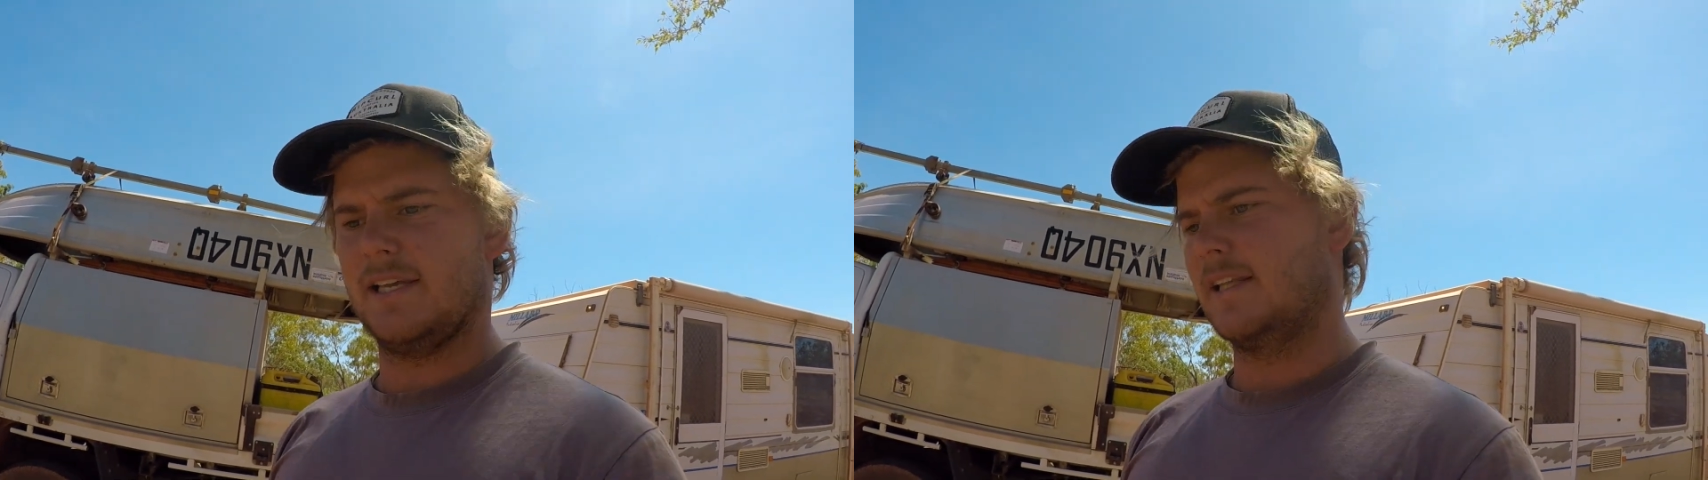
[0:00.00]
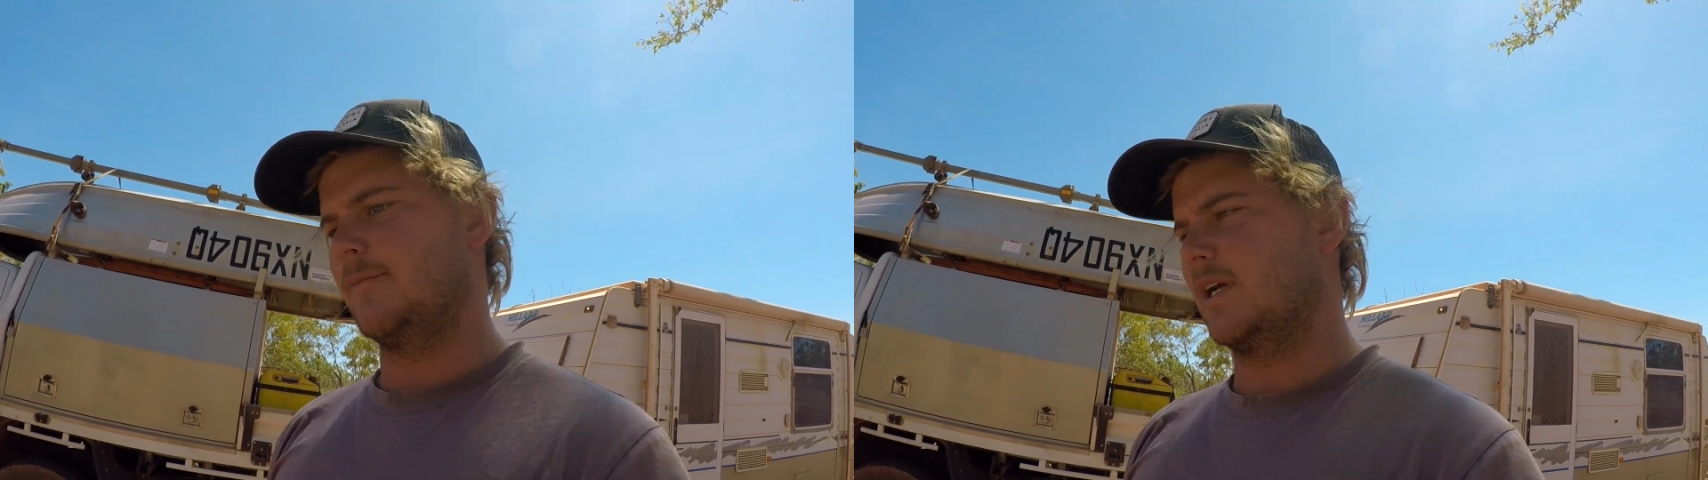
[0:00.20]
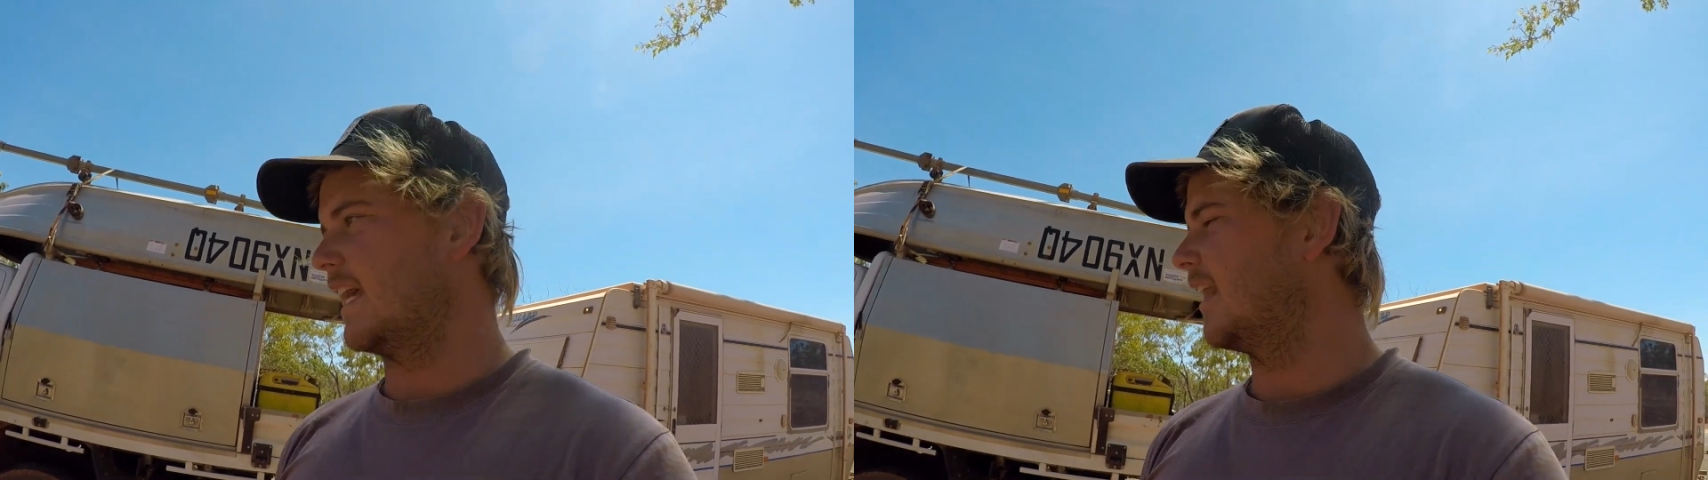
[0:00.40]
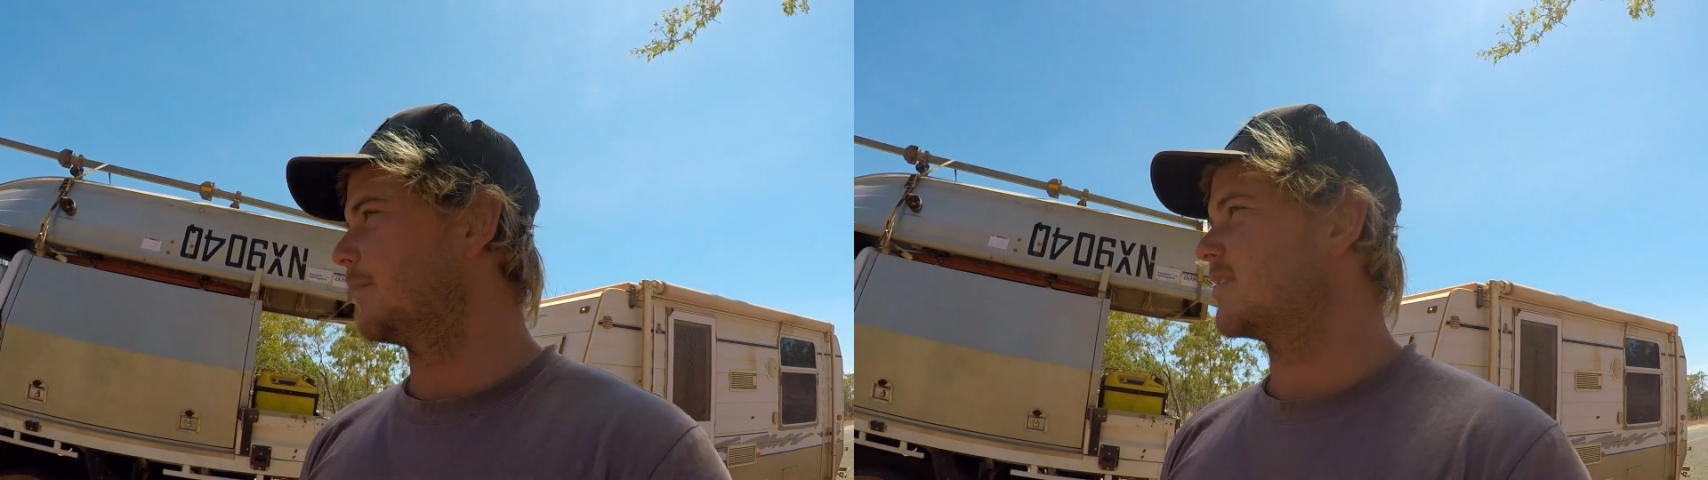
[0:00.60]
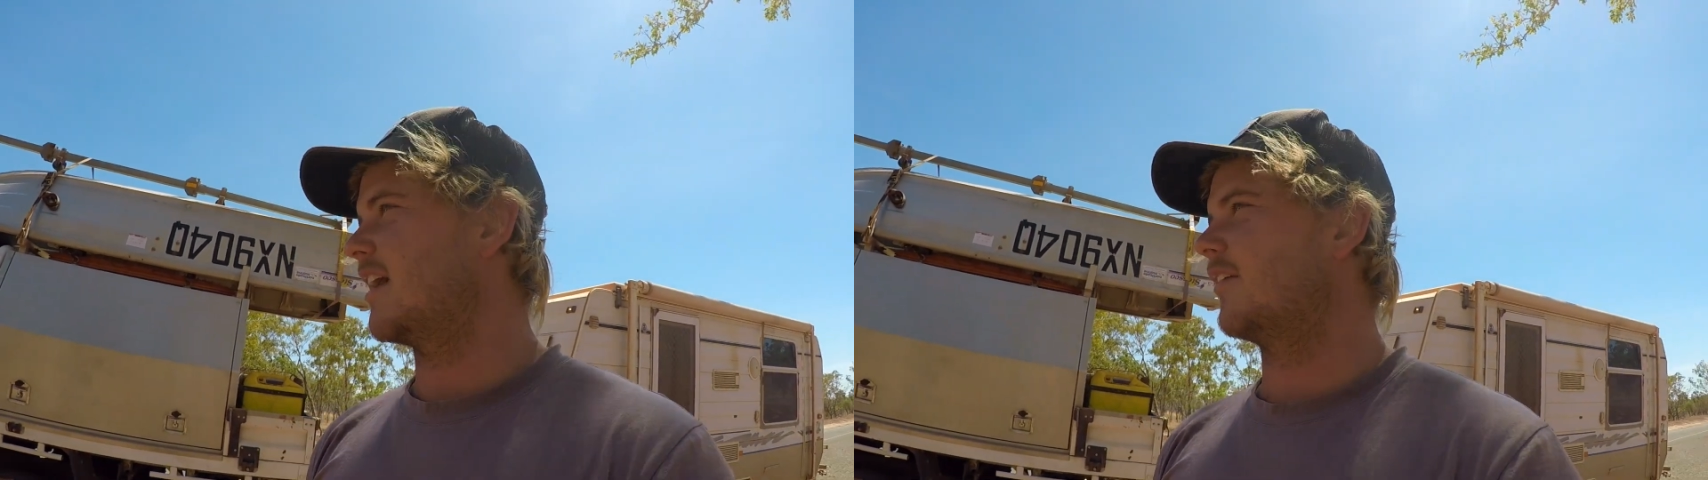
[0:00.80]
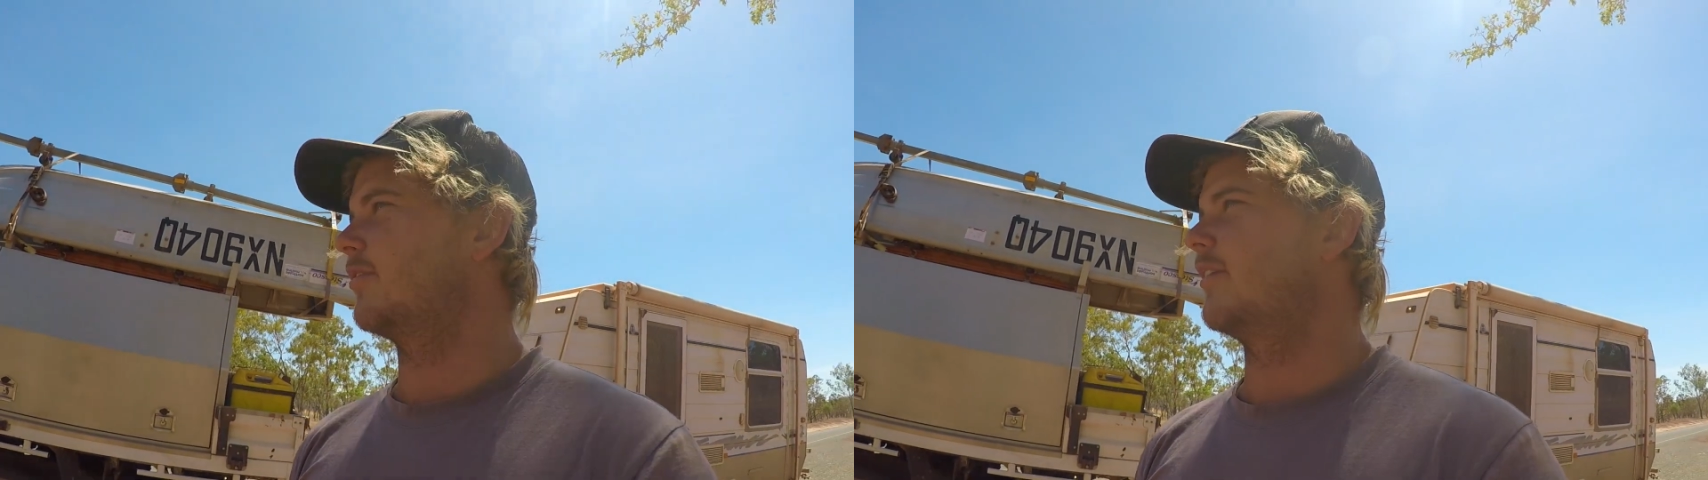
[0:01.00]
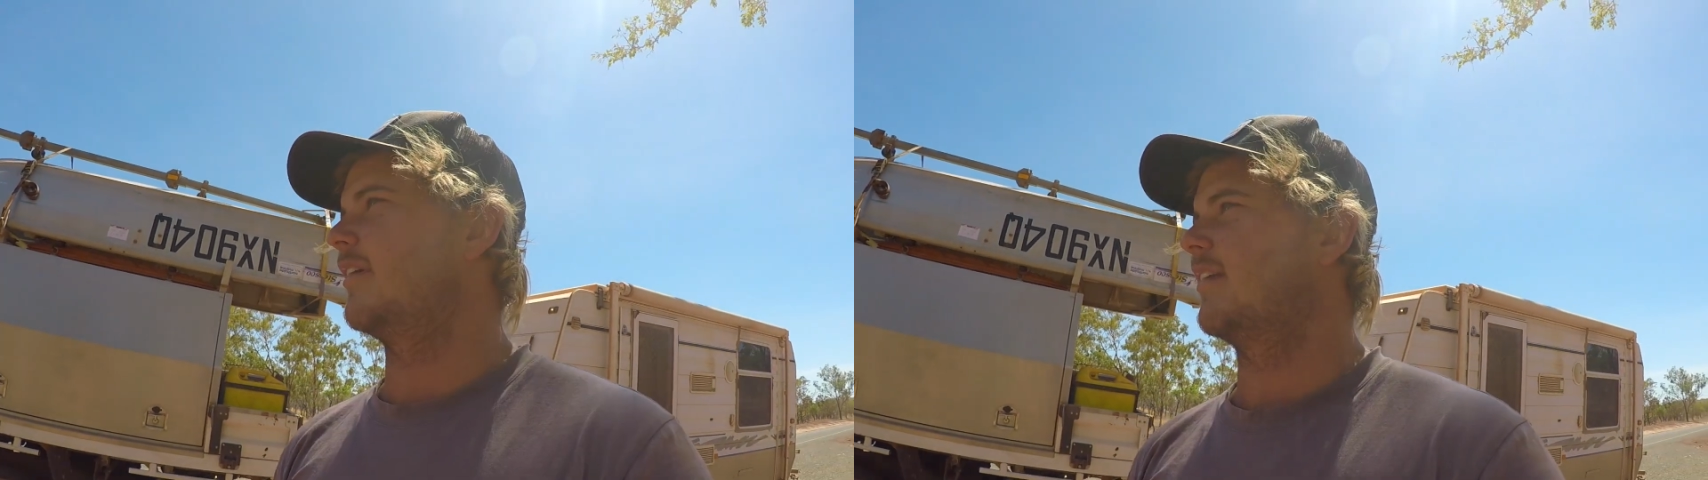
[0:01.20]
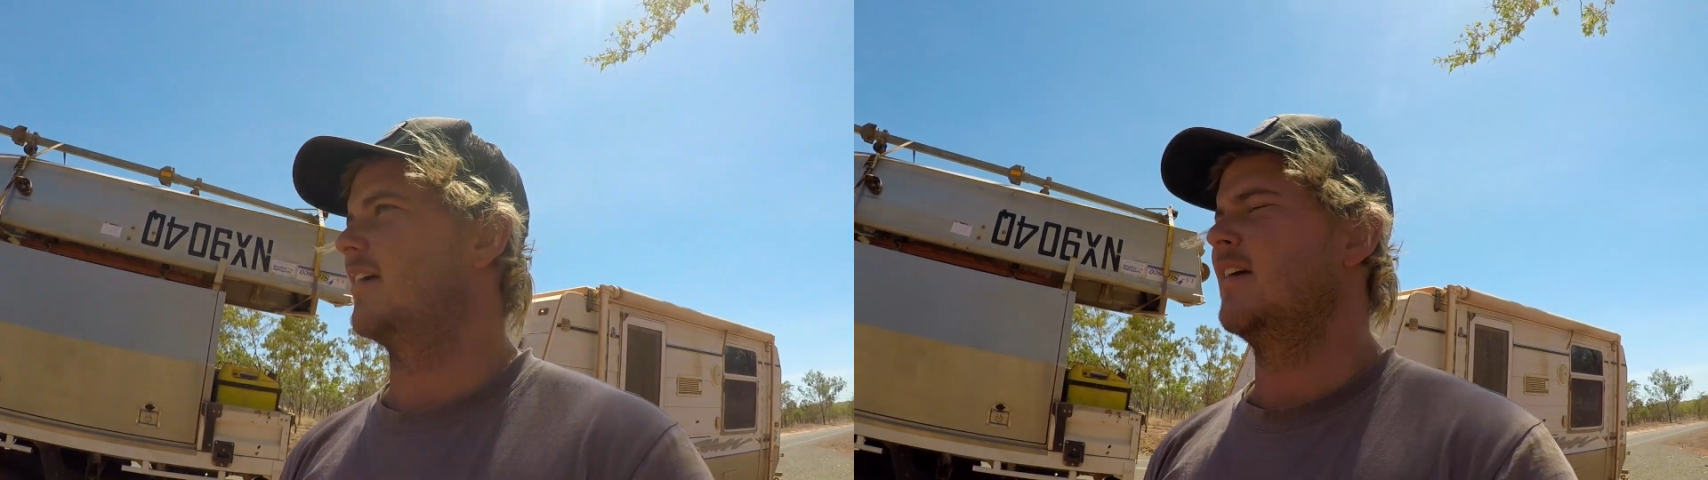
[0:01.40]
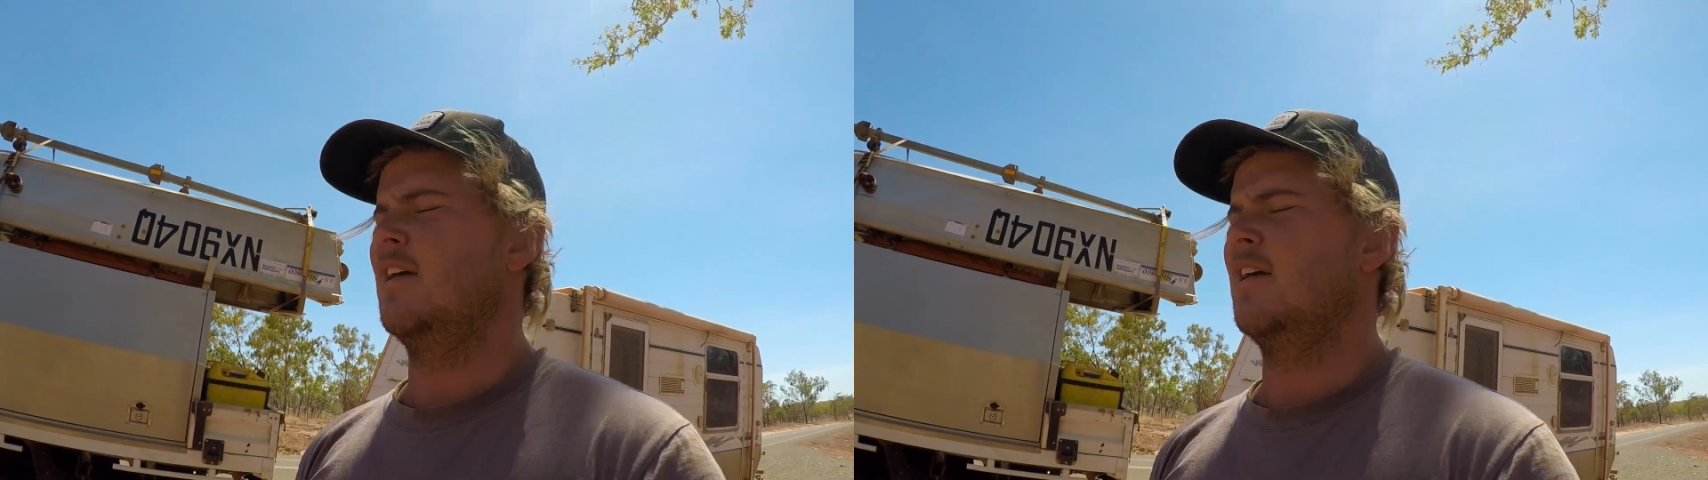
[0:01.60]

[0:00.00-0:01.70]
and then we're heading up to Katherine,